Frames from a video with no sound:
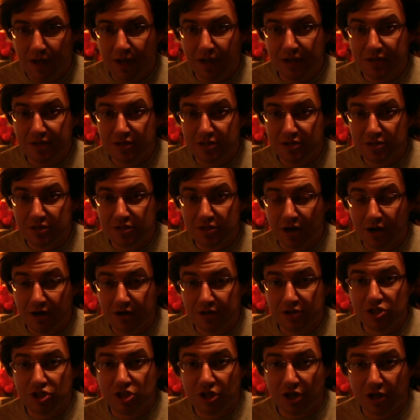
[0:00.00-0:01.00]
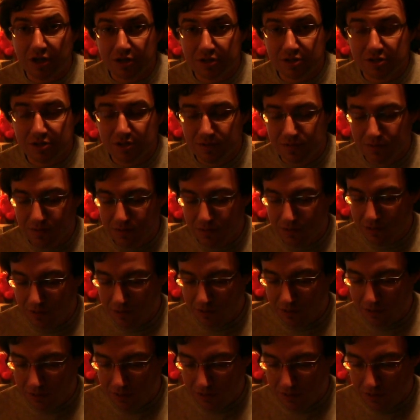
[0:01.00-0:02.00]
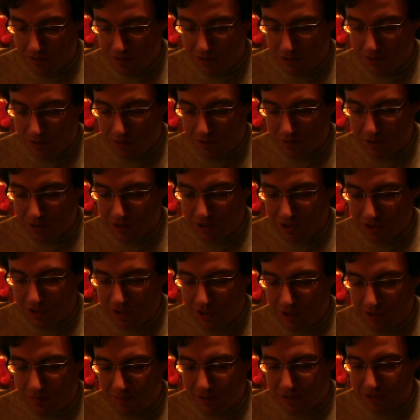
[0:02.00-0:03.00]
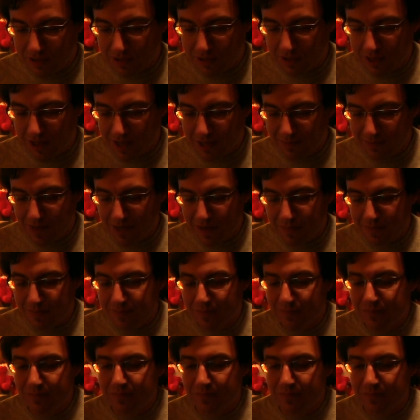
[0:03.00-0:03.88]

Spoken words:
and Star Chart. So we're going to start with Sky Map.